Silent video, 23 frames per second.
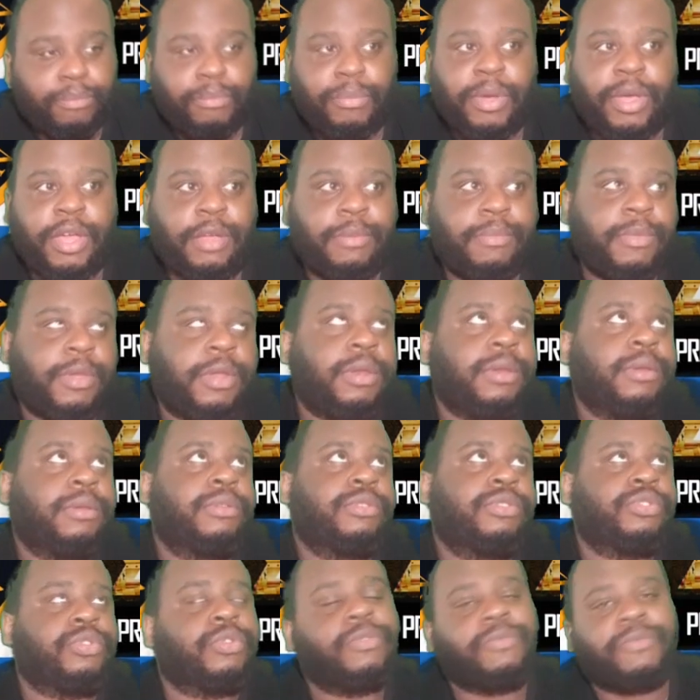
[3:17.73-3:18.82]
Met him in
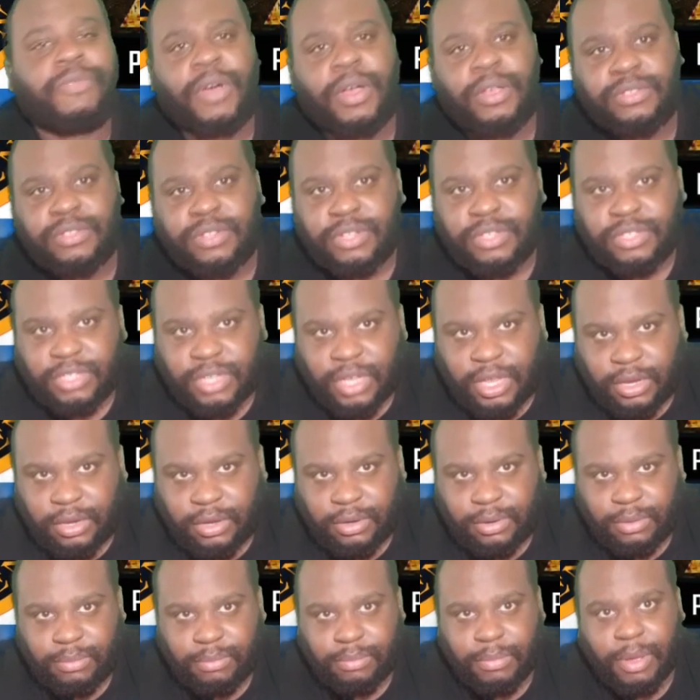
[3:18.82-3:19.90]
2010.
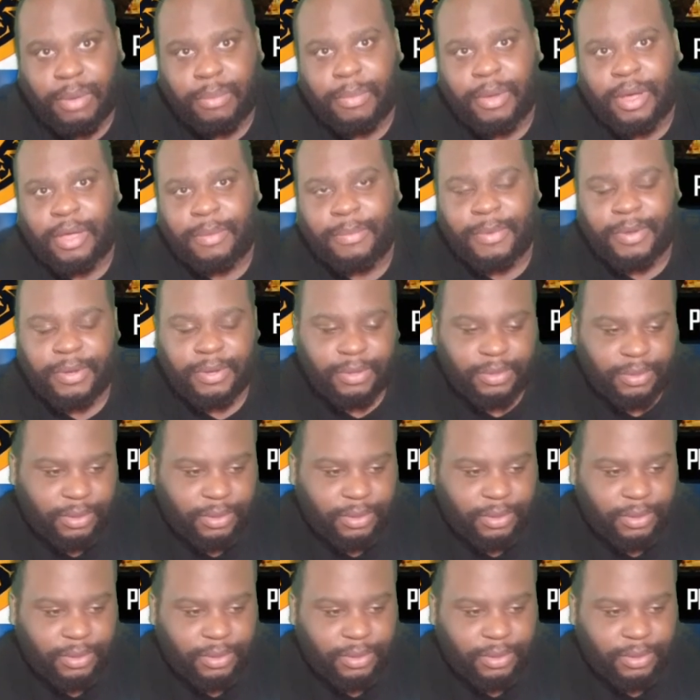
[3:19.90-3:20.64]
Met my man.